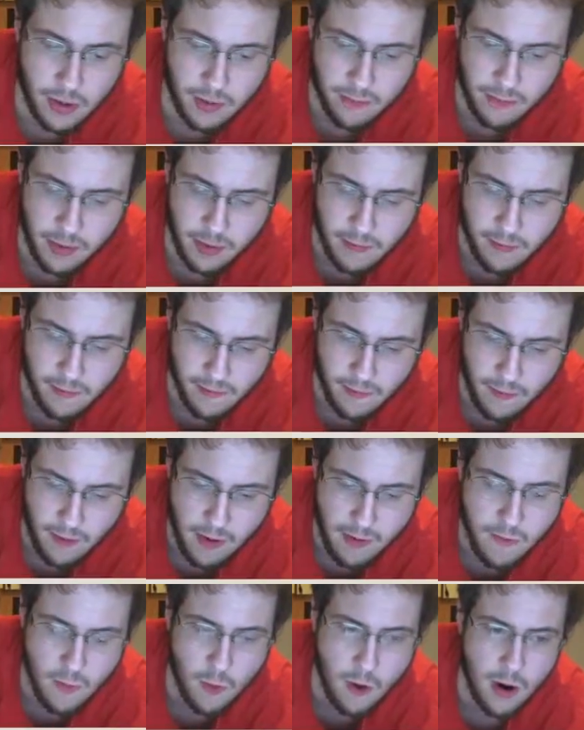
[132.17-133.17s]
of the
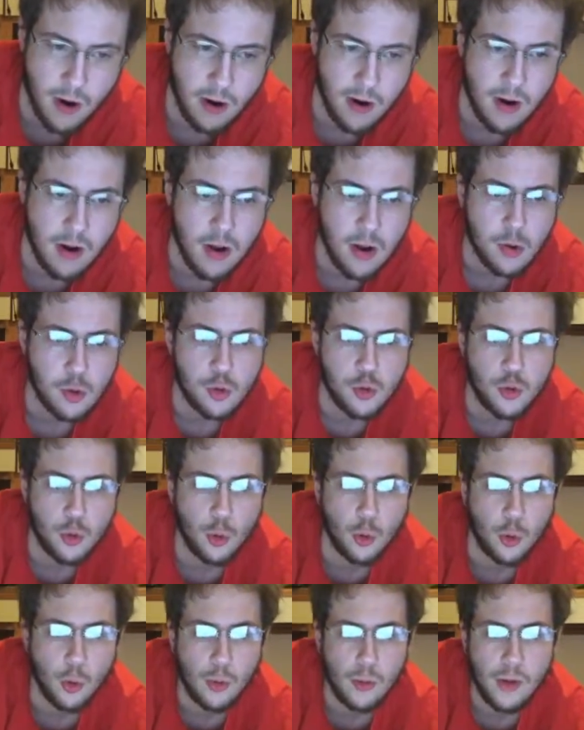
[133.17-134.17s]
firmware
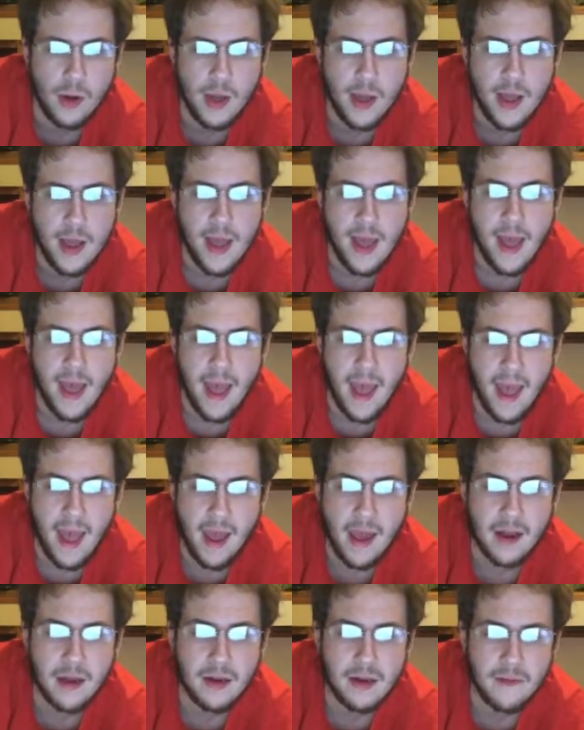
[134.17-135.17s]
tool,
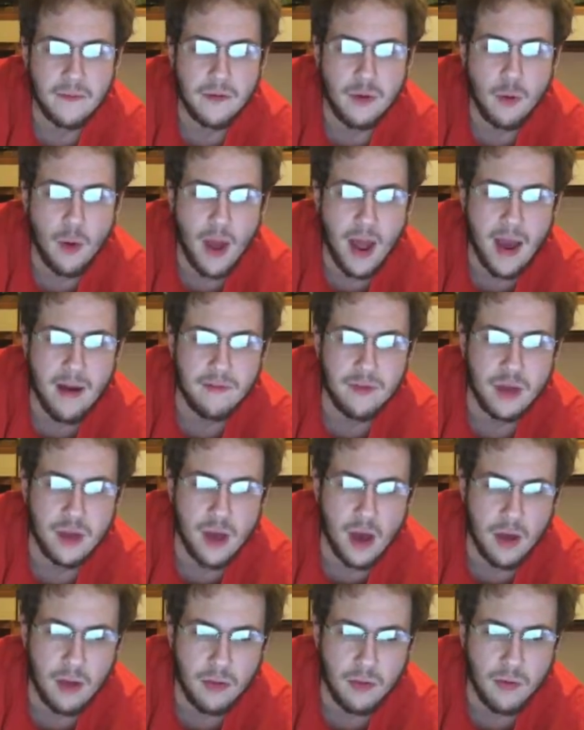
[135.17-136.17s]
and if you have
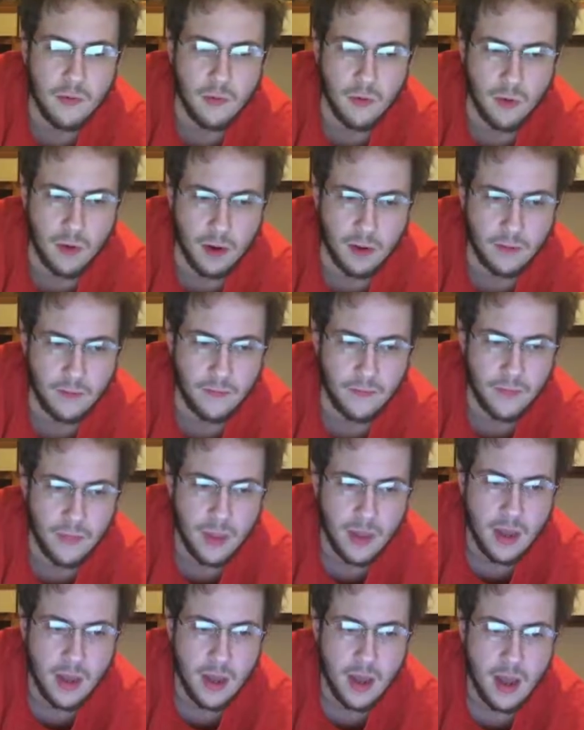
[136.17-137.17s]
the other one,
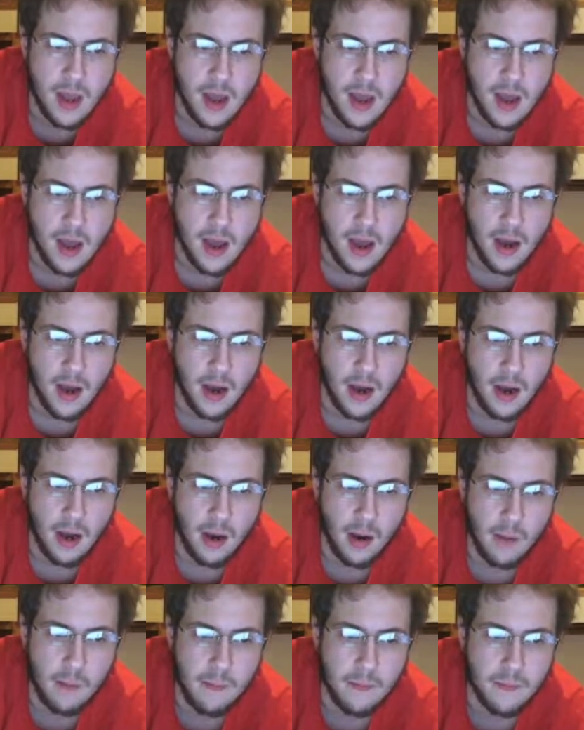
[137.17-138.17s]

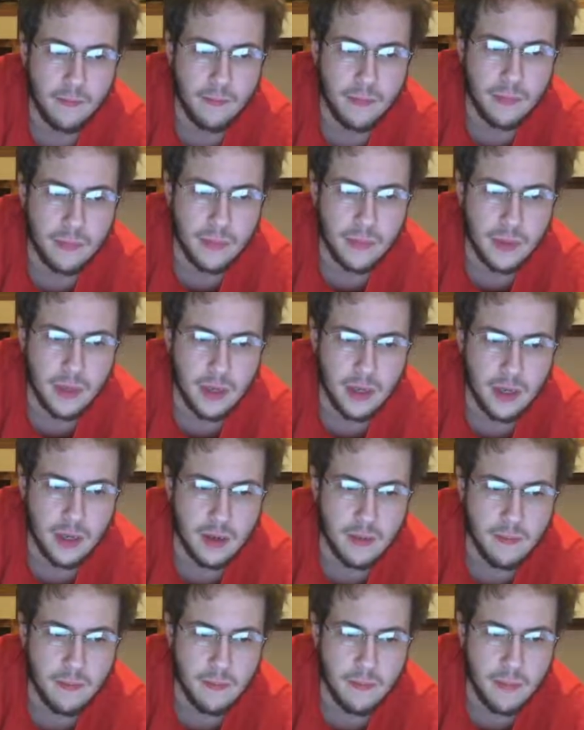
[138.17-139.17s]
um,
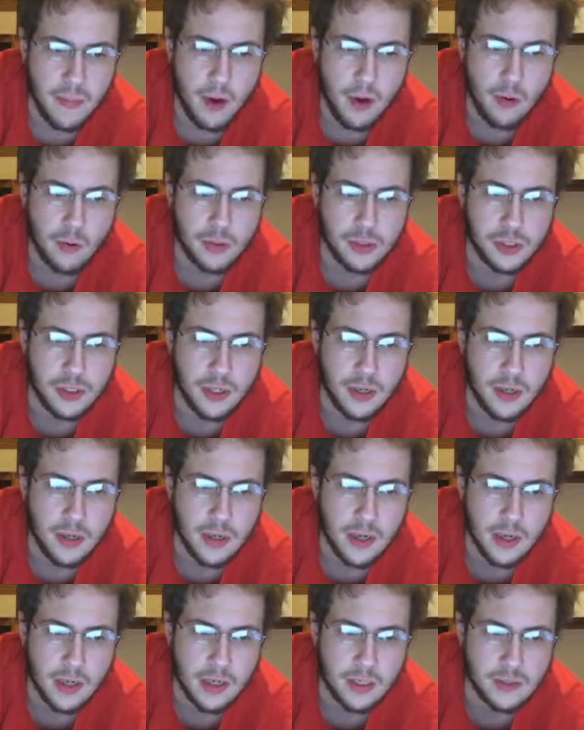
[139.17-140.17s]
the post
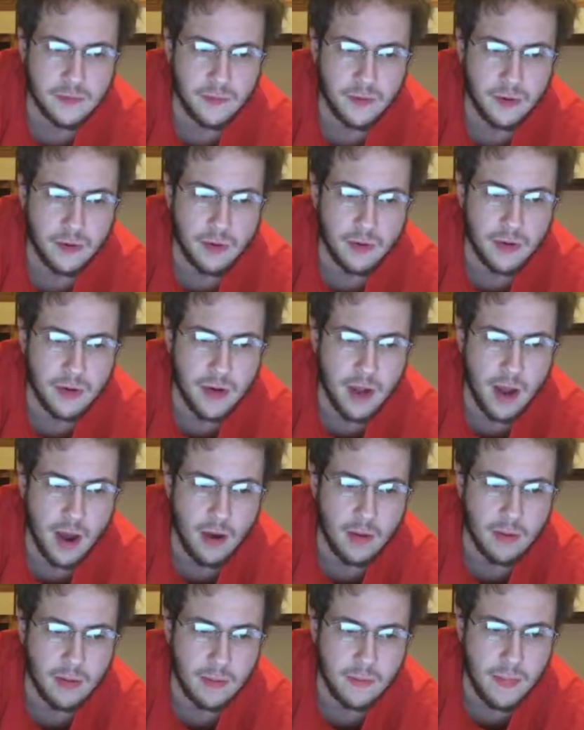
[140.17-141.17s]
is further
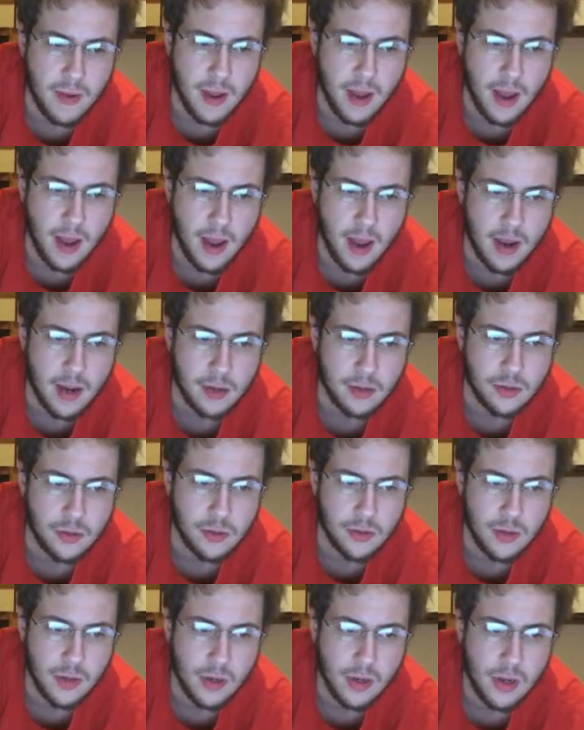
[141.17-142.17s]
down the
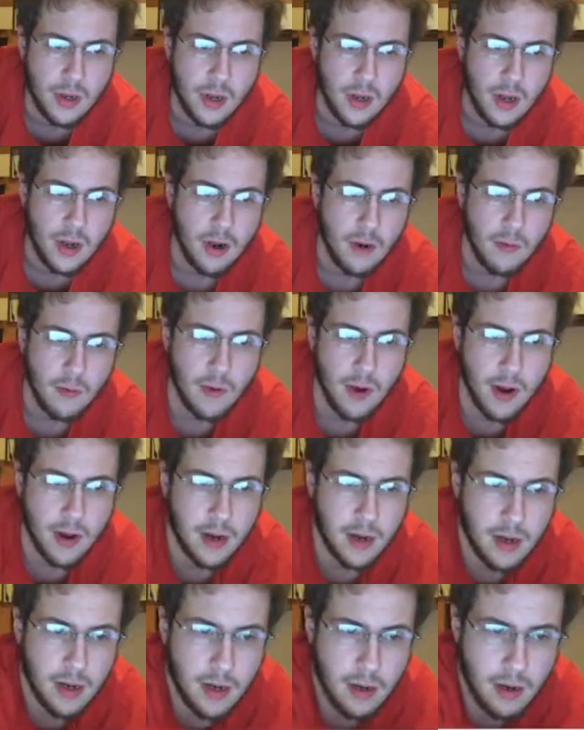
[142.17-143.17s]
page
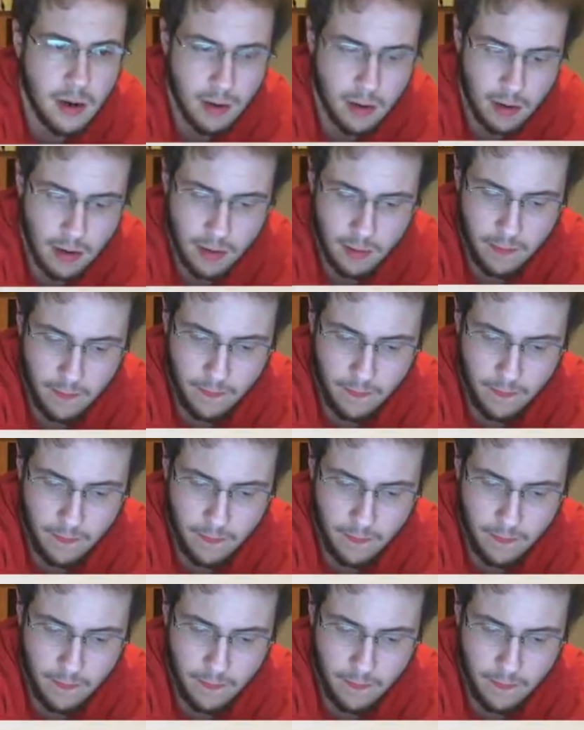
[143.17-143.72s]
right here